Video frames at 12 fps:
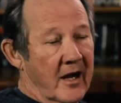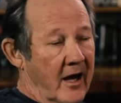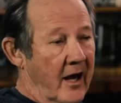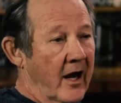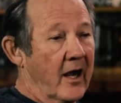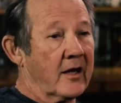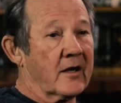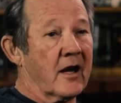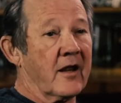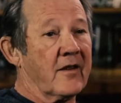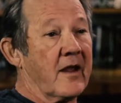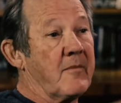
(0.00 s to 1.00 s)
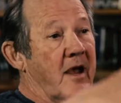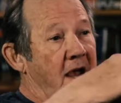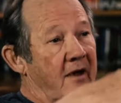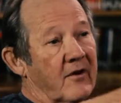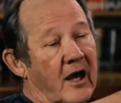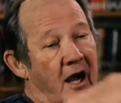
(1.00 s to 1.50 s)
And they may
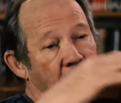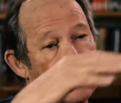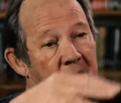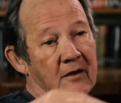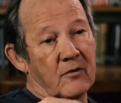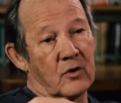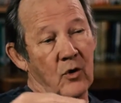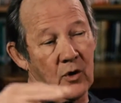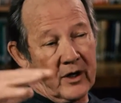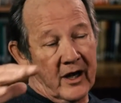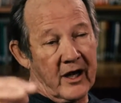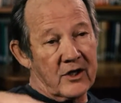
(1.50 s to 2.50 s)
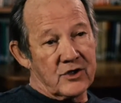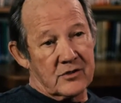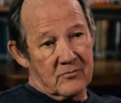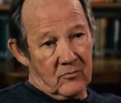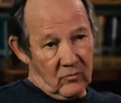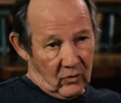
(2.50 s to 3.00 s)
have a higher level
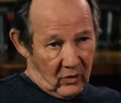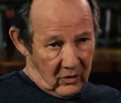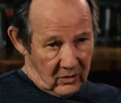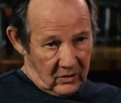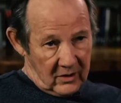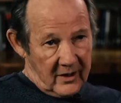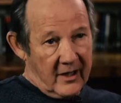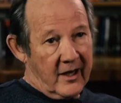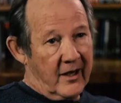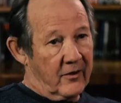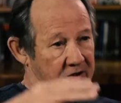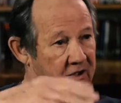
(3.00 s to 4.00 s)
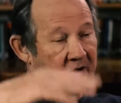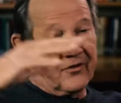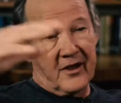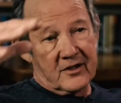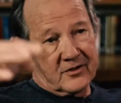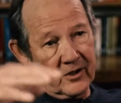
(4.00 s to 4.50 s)
coordination role, and there's certain
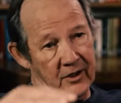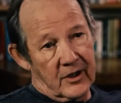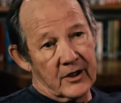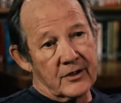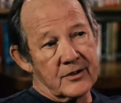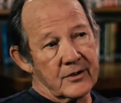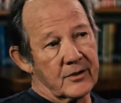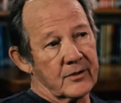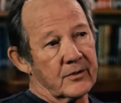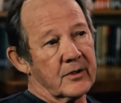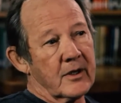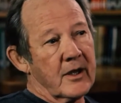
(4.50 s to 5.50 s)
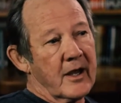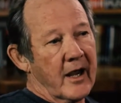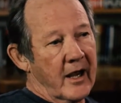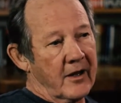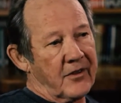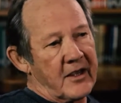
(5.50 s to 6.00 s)
things they're going to do,
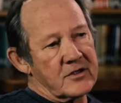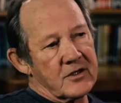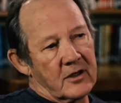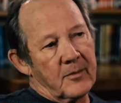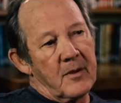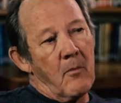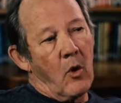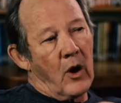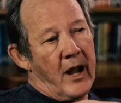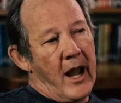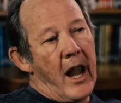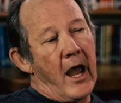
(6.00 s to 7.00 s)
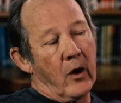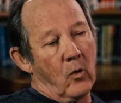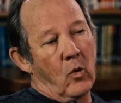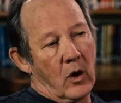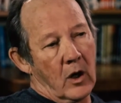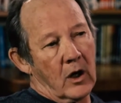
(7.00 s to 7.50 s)
and things are going to be more
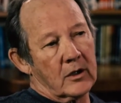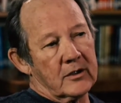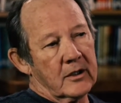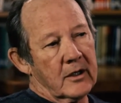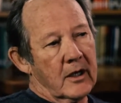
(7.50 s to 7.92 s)
networked.